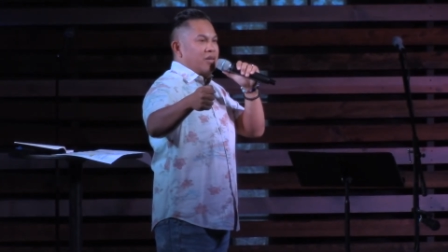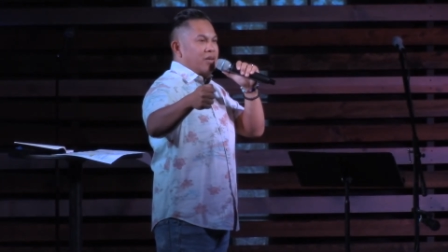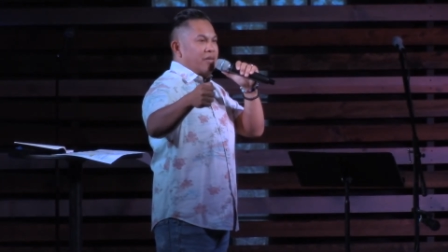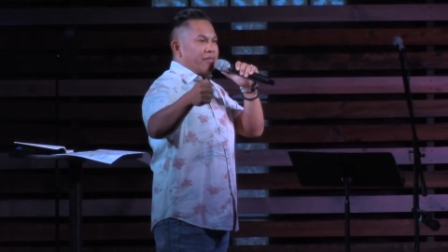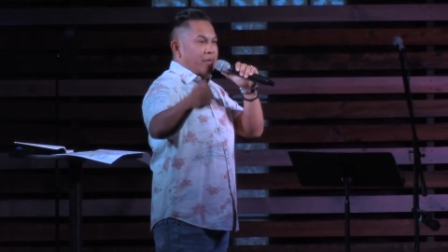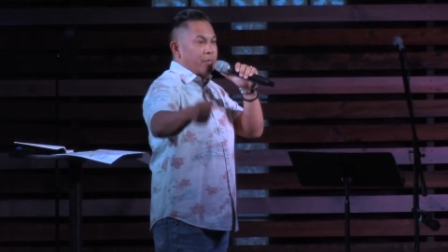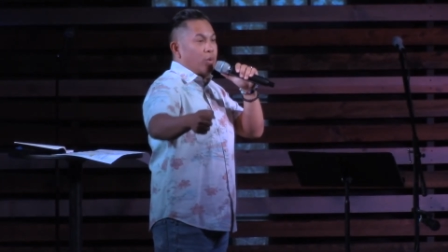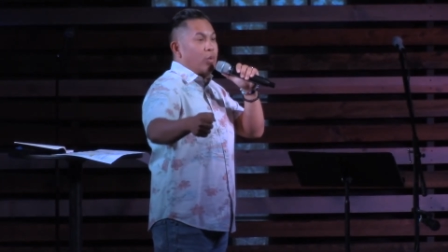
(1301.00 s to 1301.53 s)

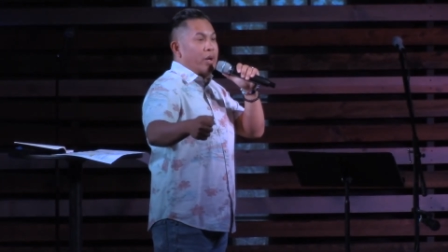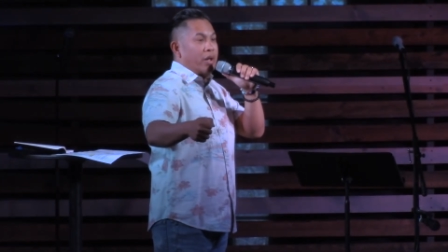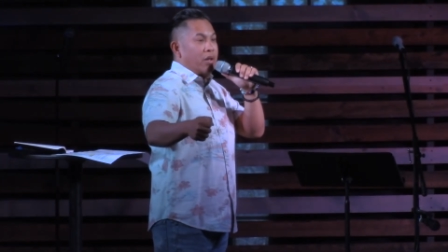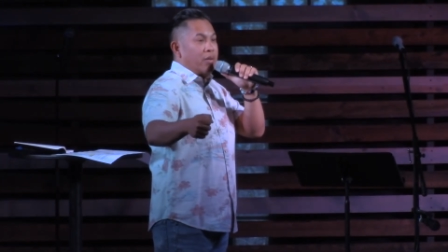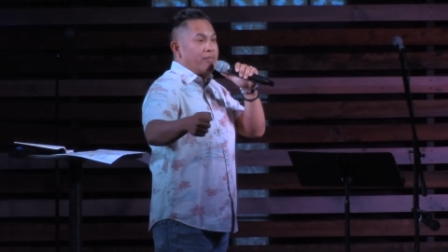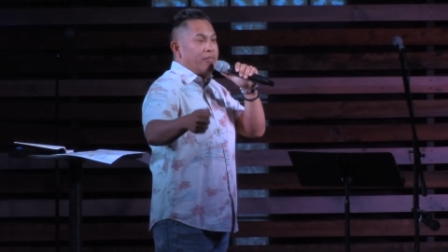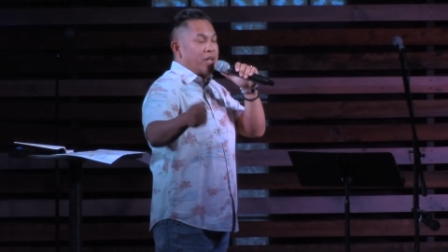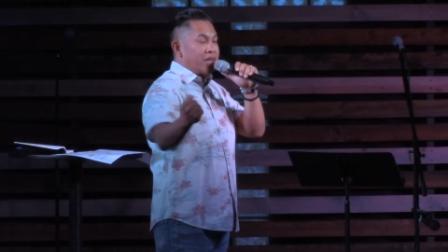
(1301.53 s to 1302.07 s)
from a
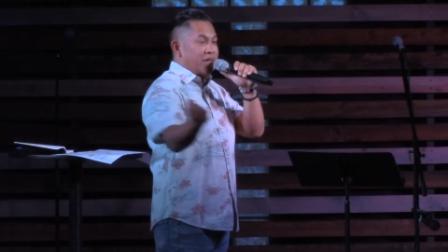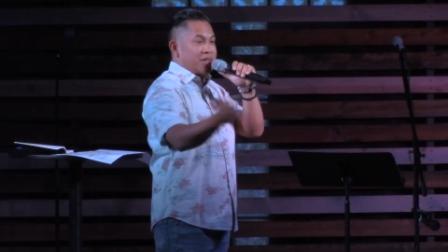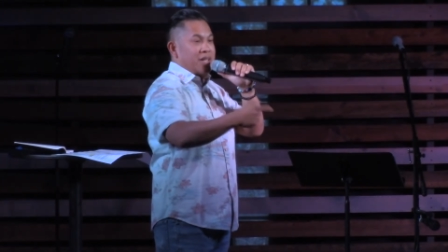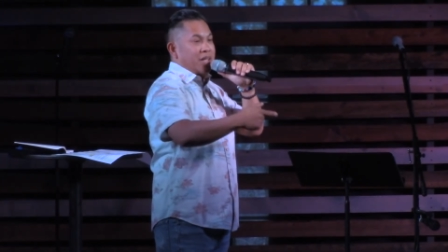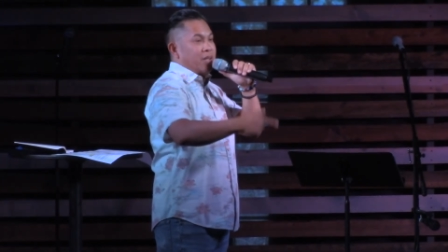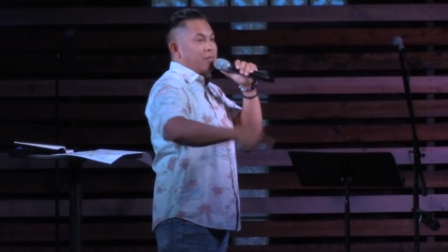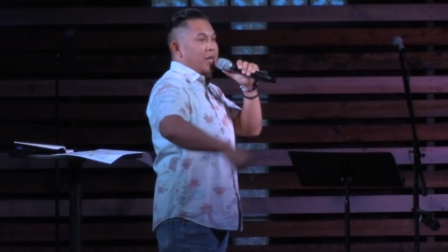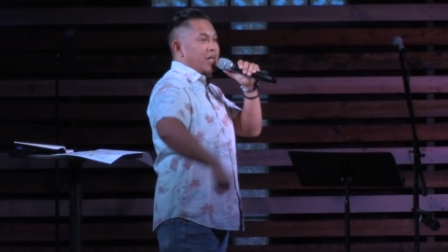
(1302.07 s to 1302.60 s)
well and they
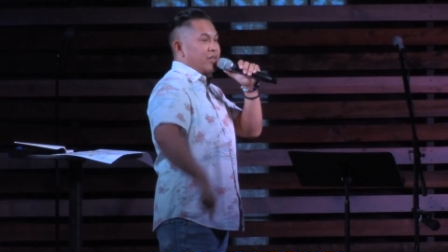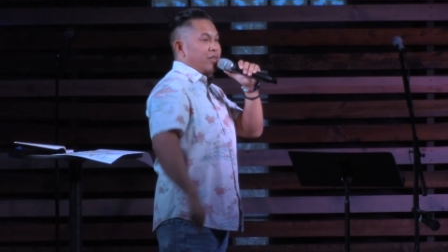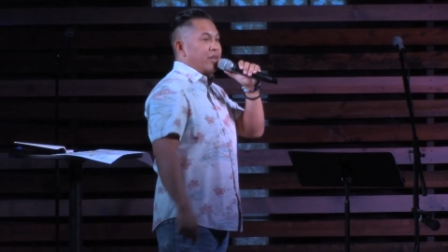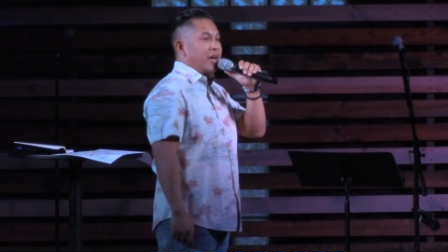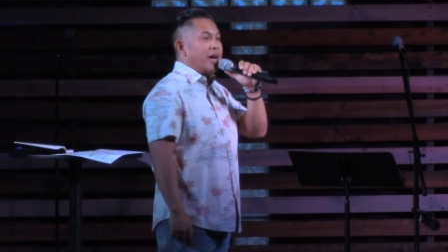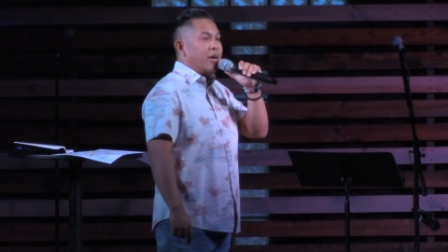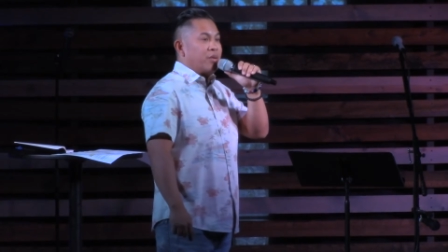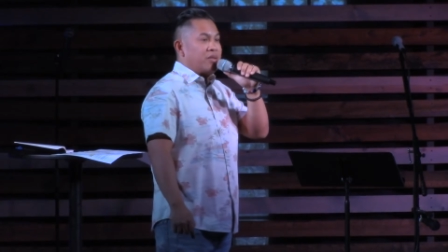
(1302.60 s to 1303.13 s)
take it back to
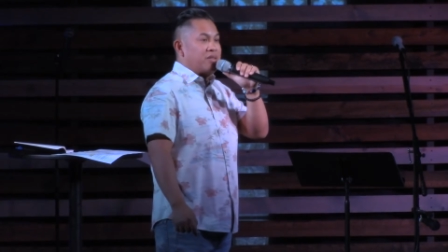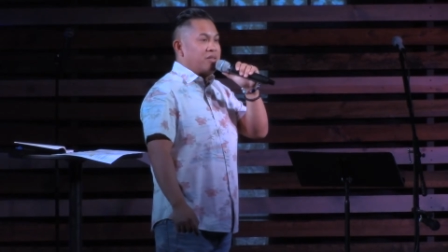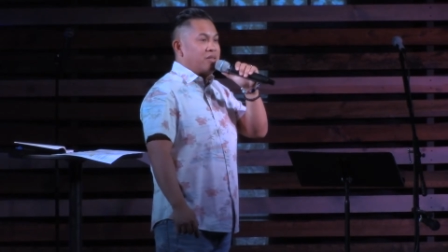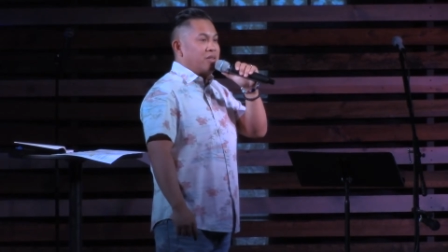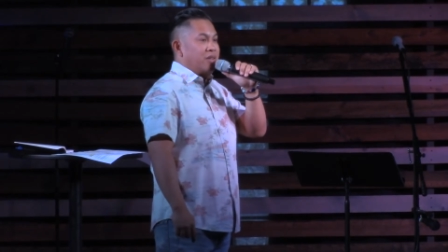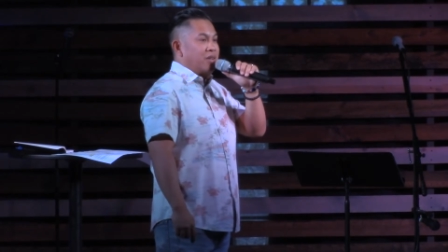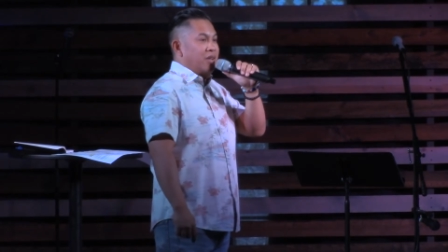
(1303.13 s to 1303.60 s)
their house.